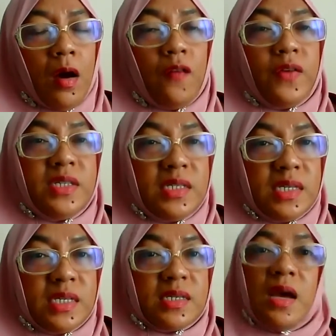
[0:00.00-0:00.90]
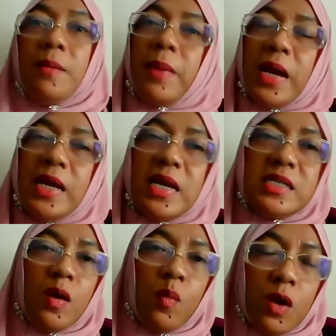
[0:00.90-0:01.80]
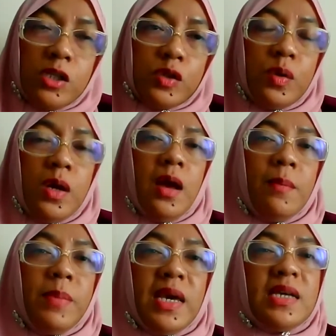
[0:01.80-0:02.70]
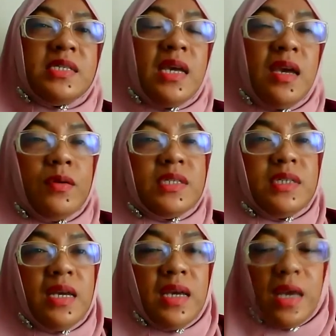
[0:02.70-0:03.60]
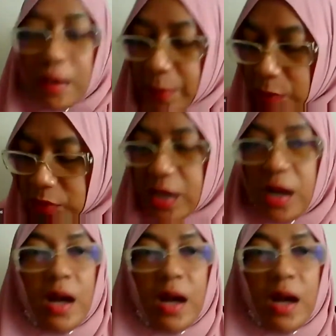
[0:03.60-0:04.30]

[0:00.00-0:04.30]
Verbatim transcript: of a disease but he doesn't want to because he was thinking about